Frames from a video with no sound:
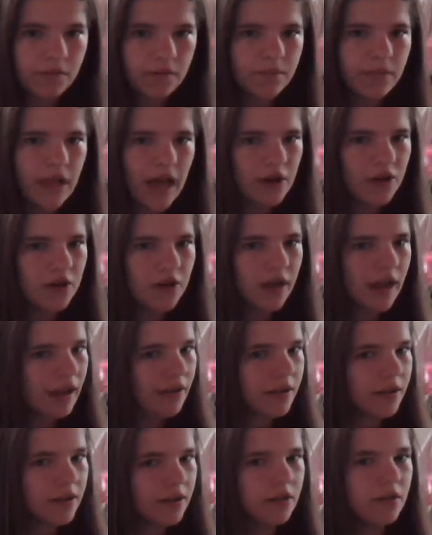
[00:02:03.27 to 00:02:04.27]
plow you down
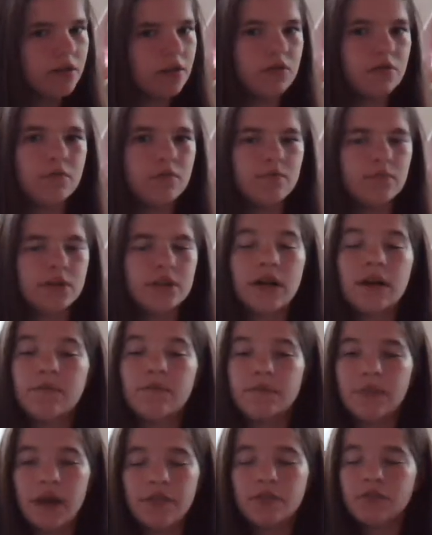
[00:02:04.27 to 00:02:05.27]
and kill you, but
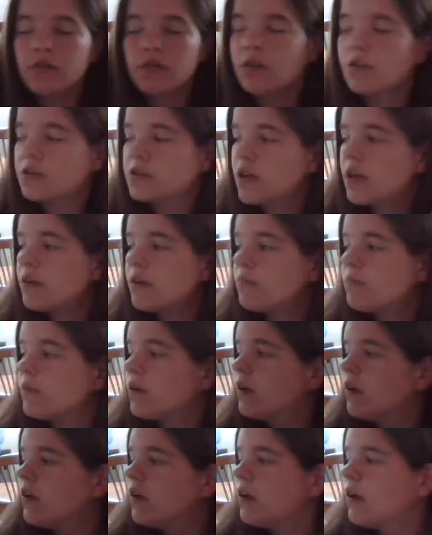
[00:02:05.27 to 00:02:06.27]
I'm not the runner type.
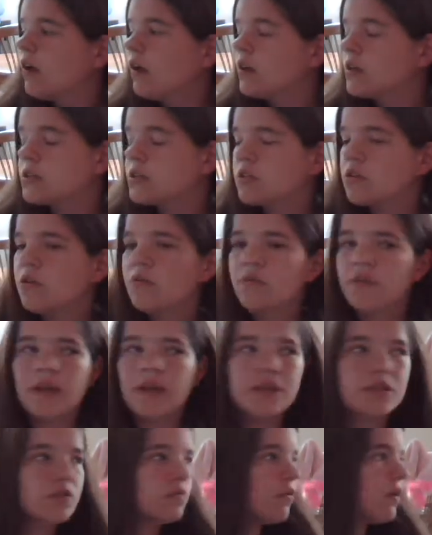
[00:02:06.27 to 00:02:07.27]
So
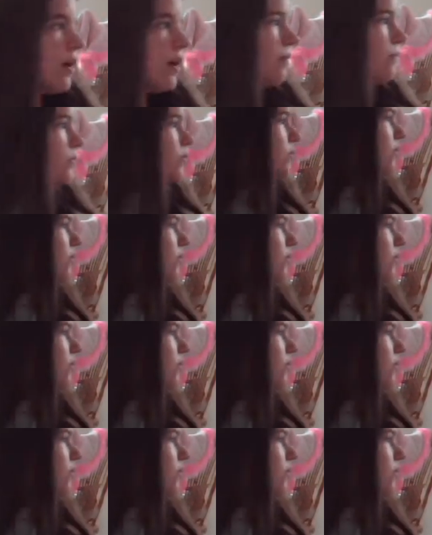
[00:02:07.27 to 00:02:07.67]
that's why I'm